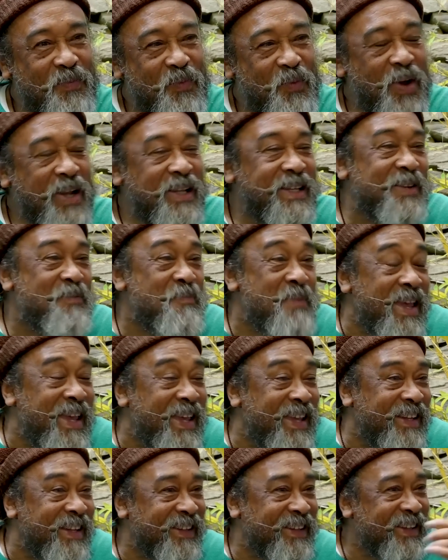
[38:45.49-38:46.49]
What did it
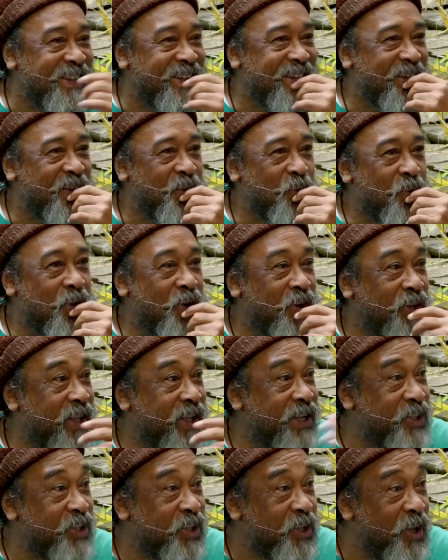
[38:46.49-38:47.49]
mean? we're not
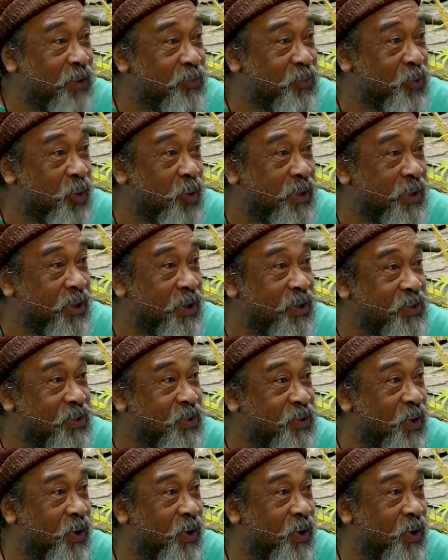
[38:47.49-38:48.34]
catching enough criminals